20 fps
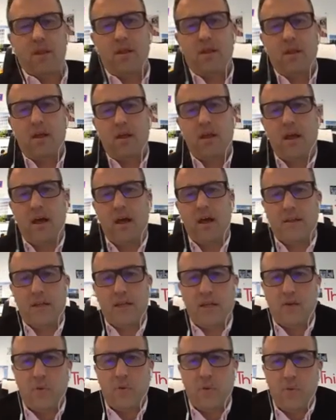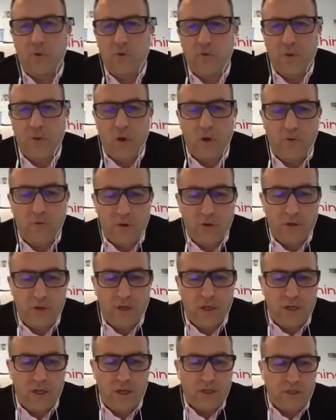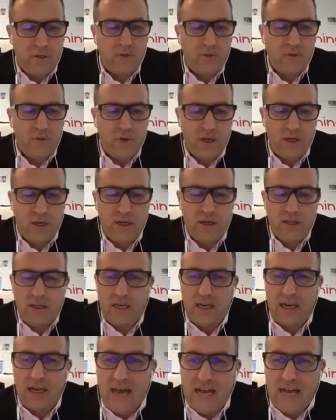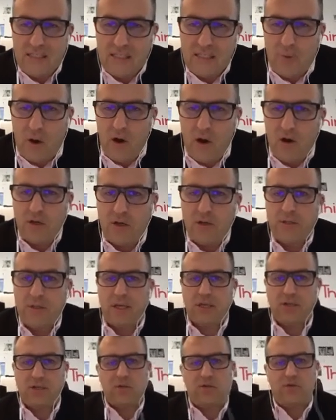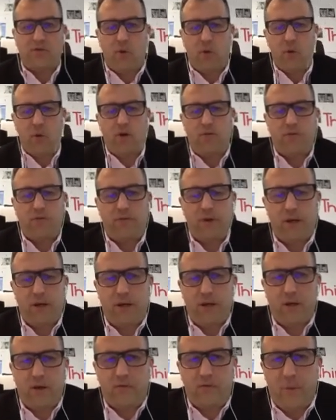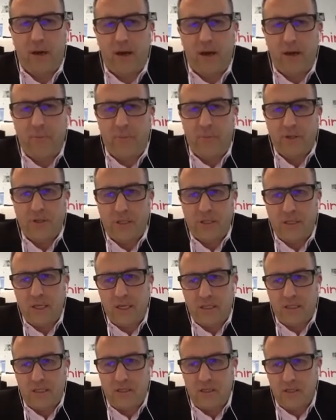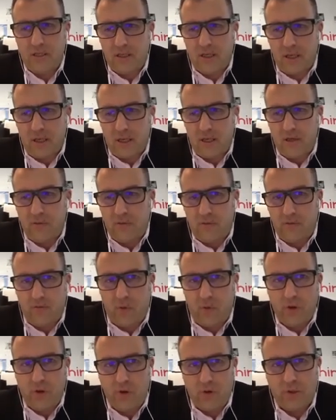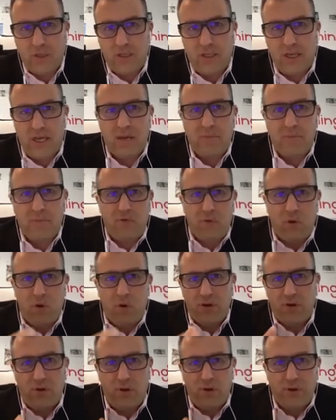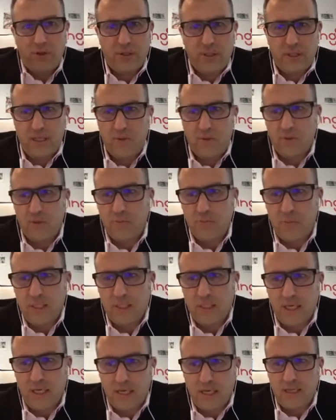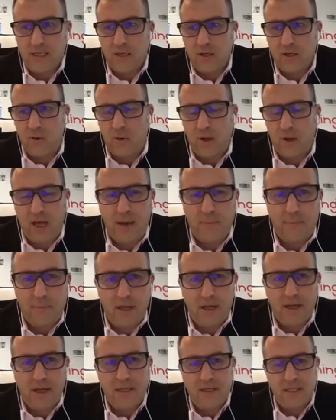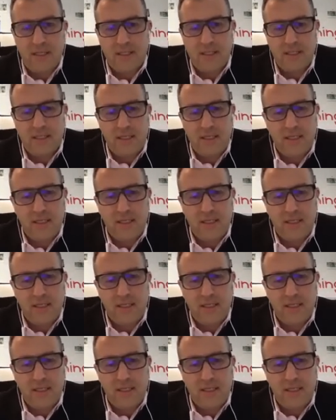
I think we're moving over to the last part, to section 4 of my presentation for you today, before you're going to see what's been done in the collab in DC.